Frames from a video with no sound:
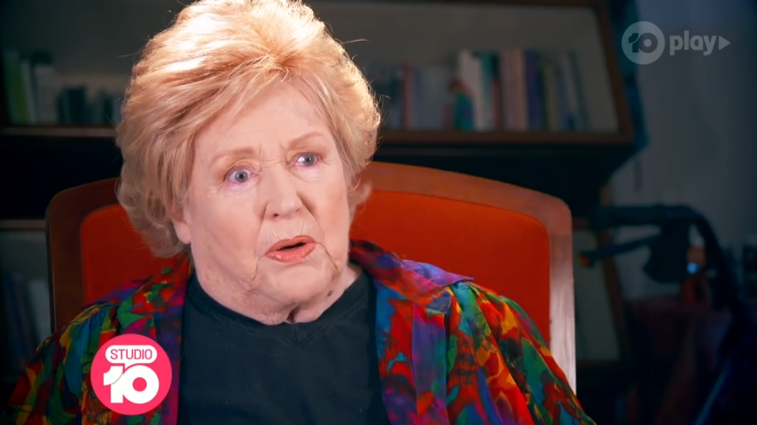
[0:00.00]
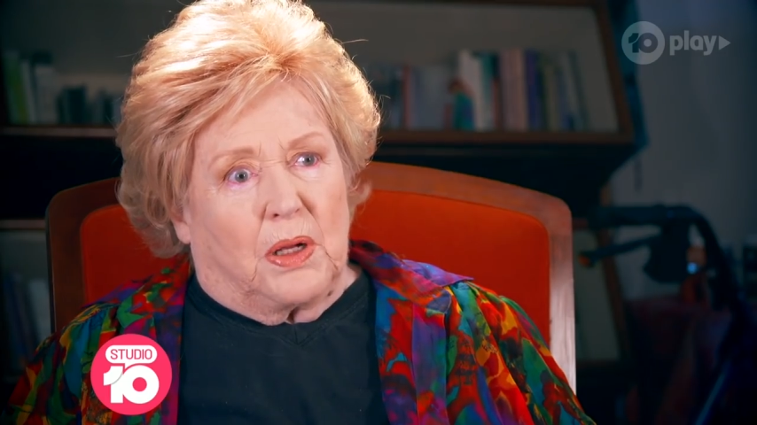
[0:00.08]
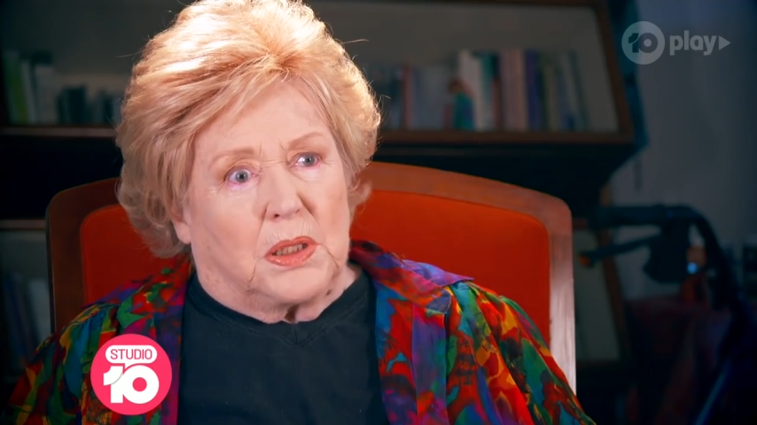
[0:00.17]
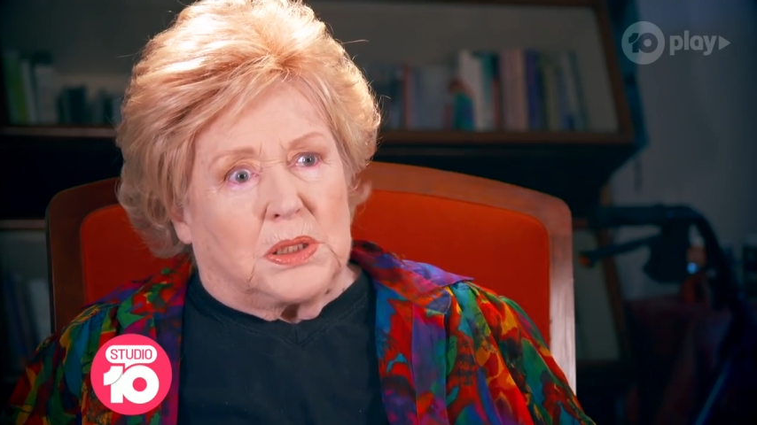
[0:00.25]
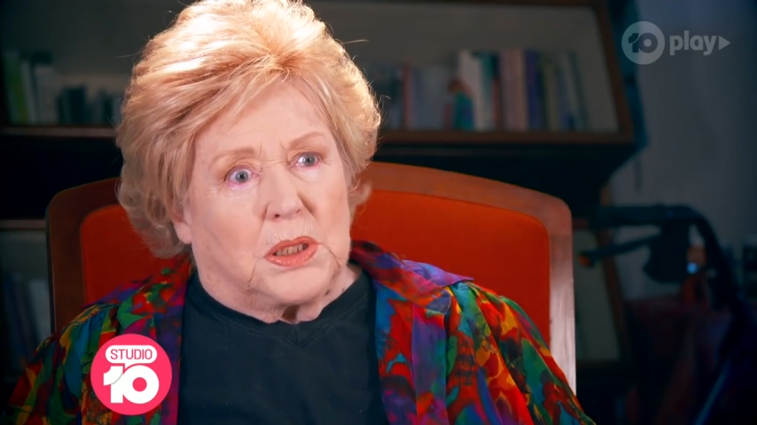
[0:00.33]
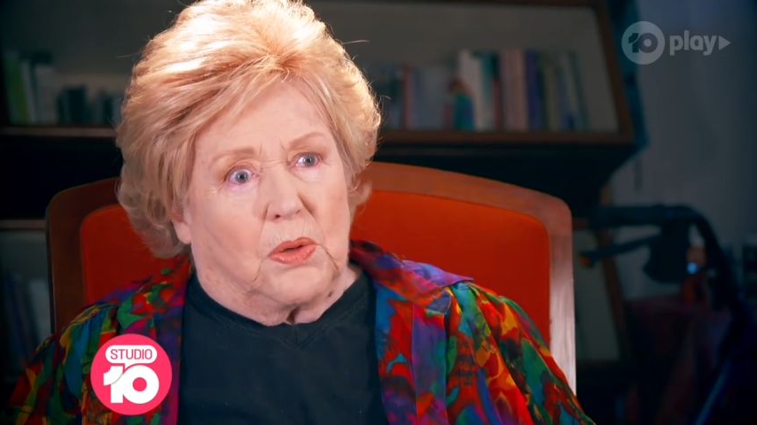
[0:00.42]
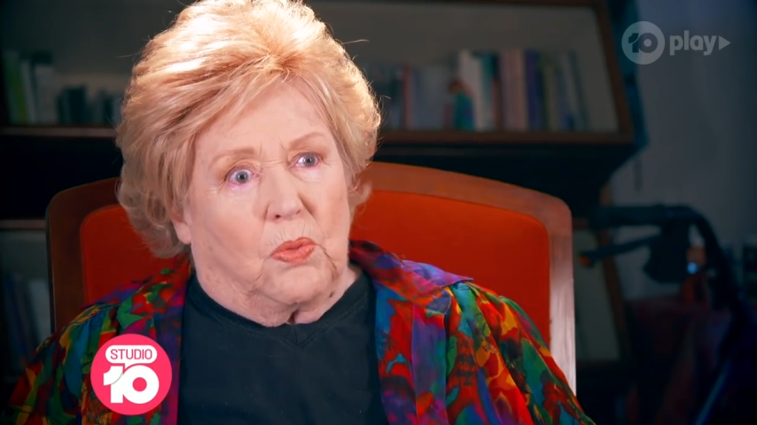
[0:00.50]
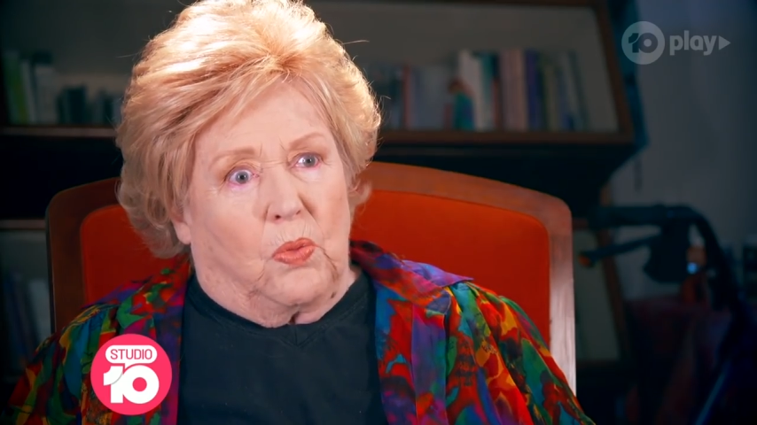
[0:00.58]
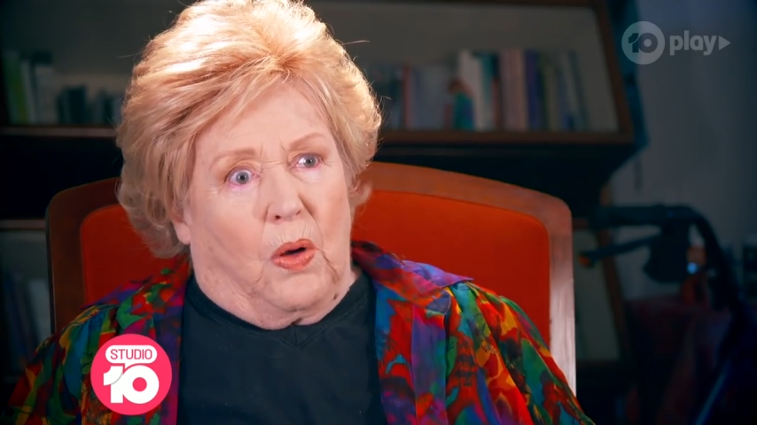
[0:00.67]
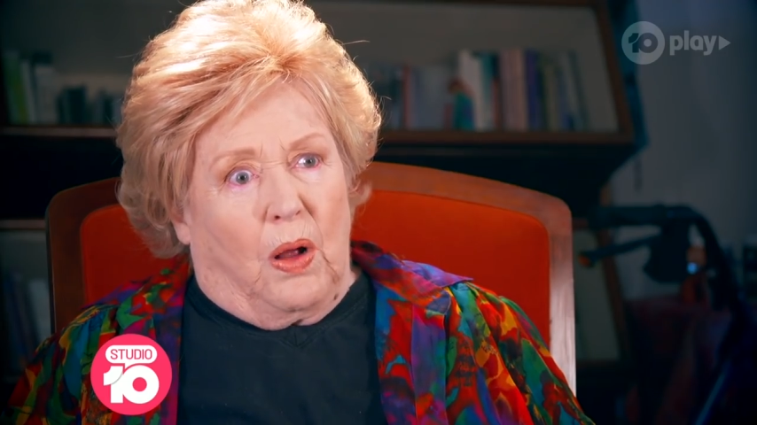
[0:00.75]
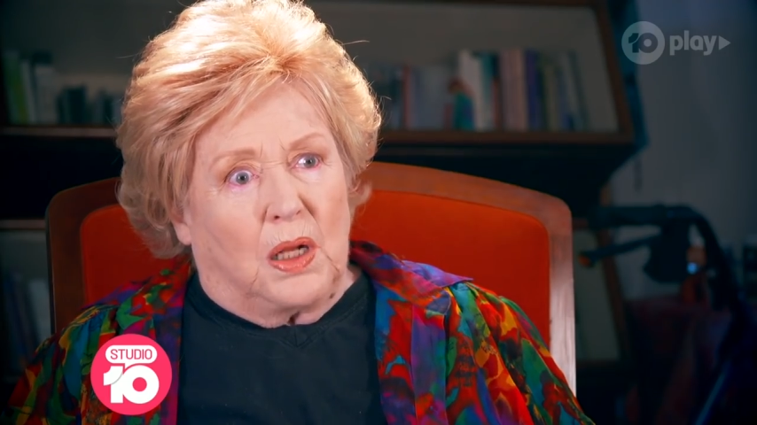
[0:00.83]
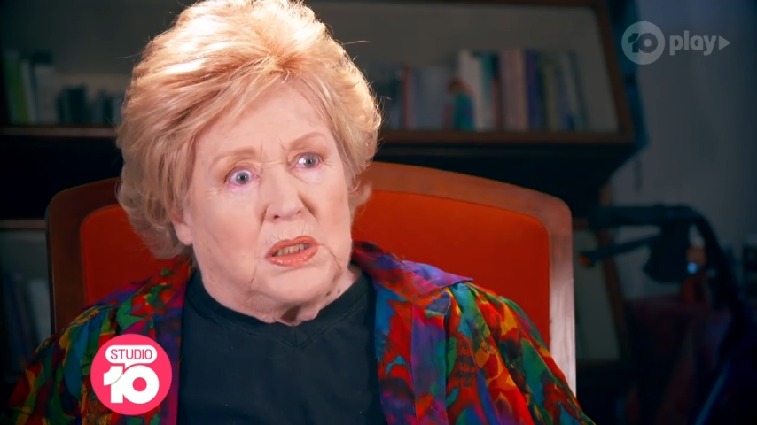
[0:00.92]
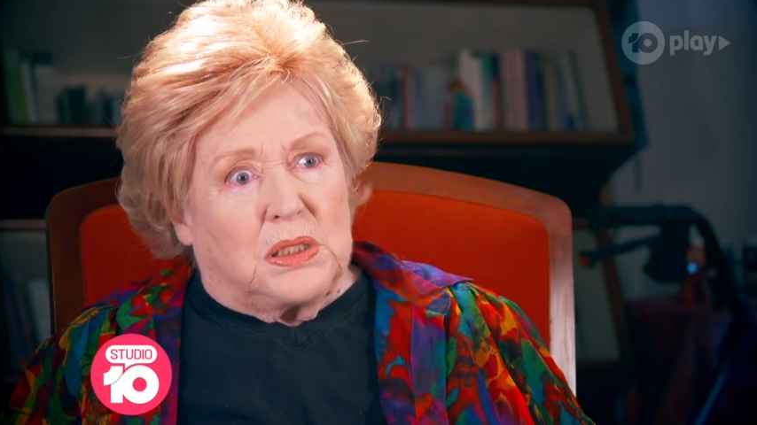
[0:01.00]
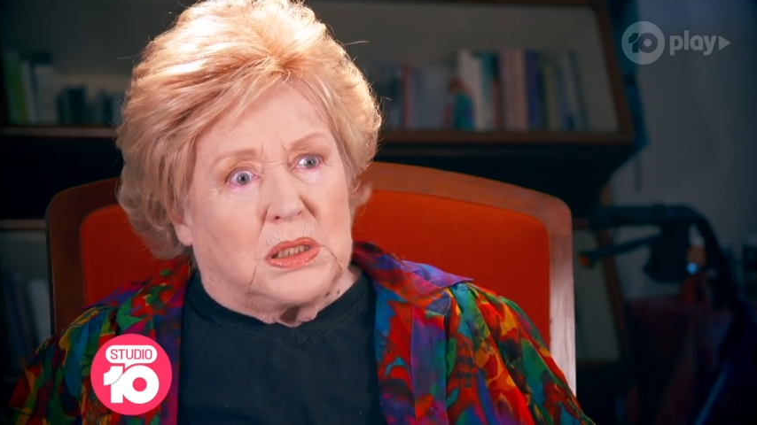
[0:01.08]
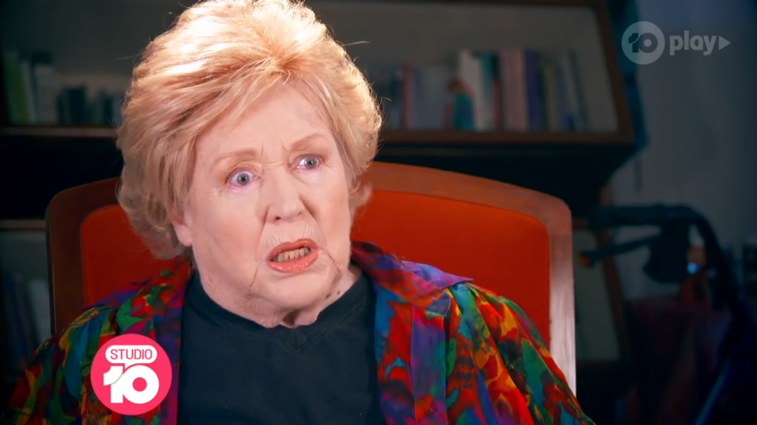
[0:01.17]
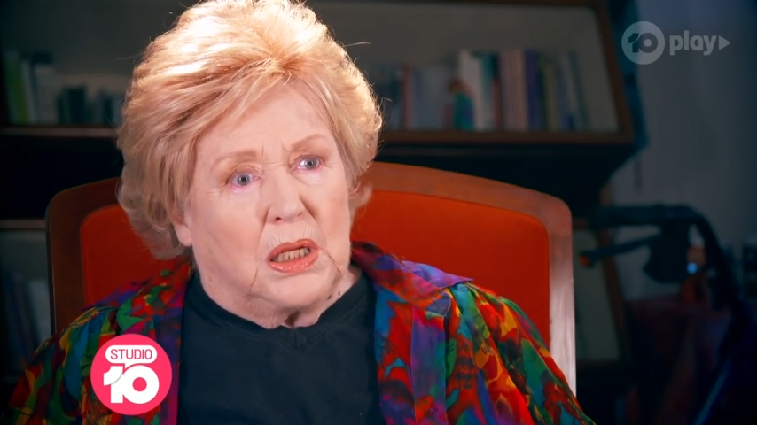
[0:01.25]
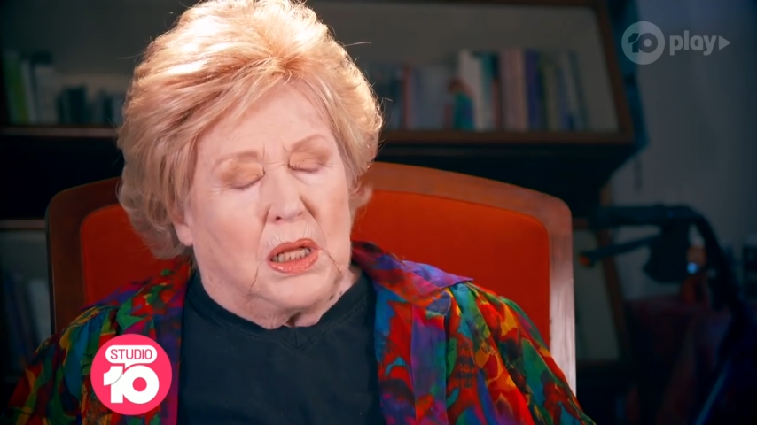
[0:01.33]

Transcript: I said, what?